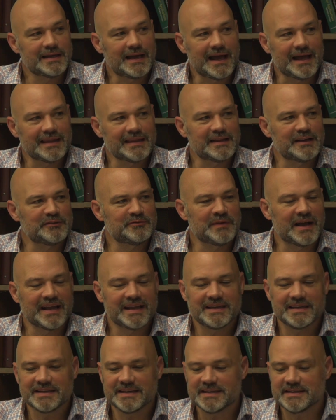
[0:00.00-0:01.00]
I love my
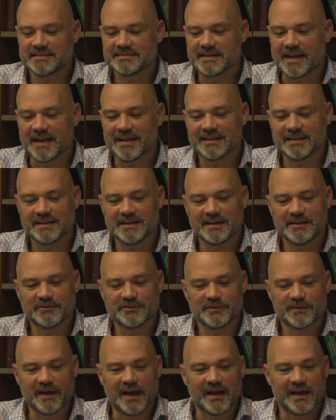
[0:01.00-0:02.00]
kids. I
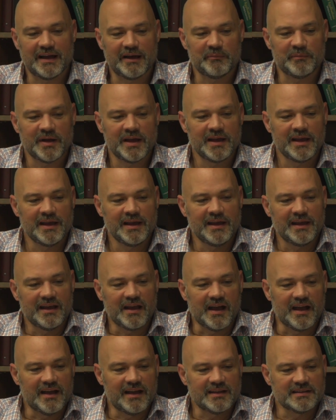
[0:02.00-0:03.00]
love
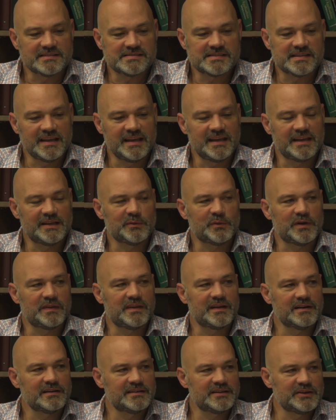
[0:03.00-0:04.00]
seeing what
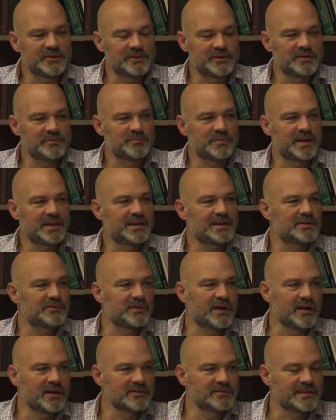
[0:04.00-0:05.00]
they're doing, being
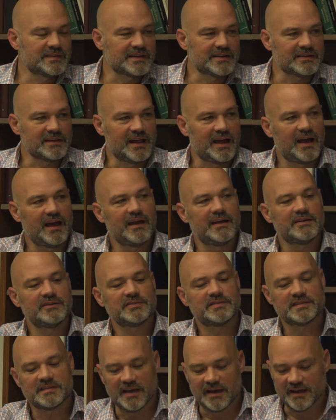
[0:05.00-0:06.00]
involved in their
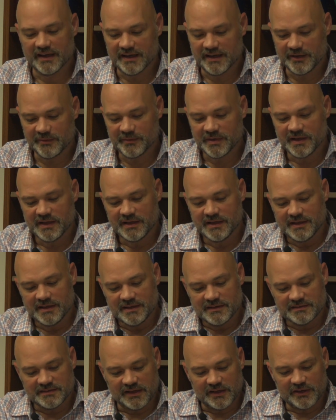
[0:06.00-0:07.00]
lives.
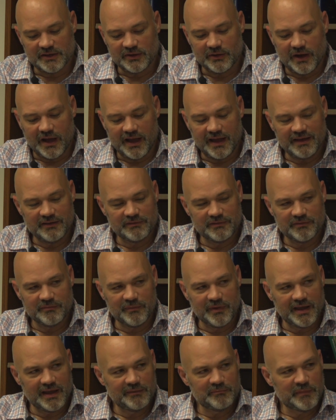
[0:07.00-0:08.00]
So I have
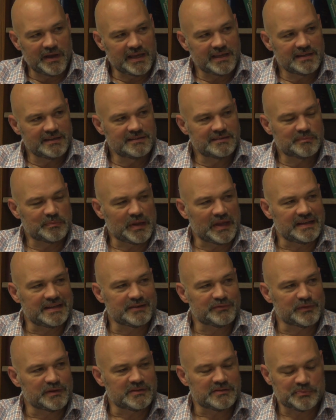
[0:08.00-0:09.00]
my kids play
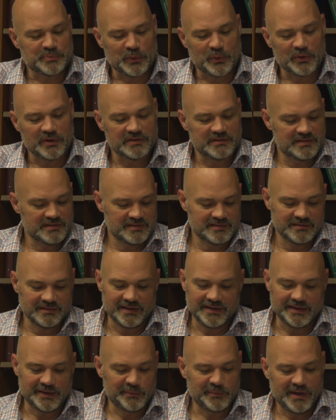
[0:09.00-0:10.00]
different sports.
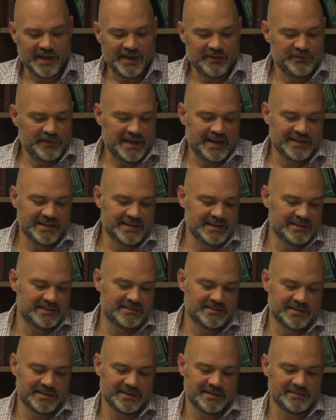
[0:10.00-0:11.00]
I've had
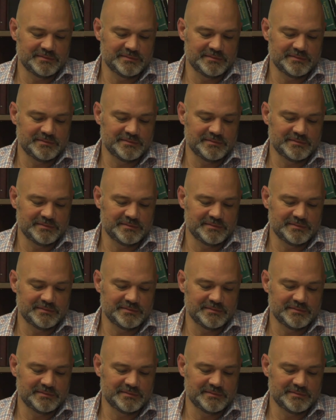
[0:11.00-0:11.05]
kids that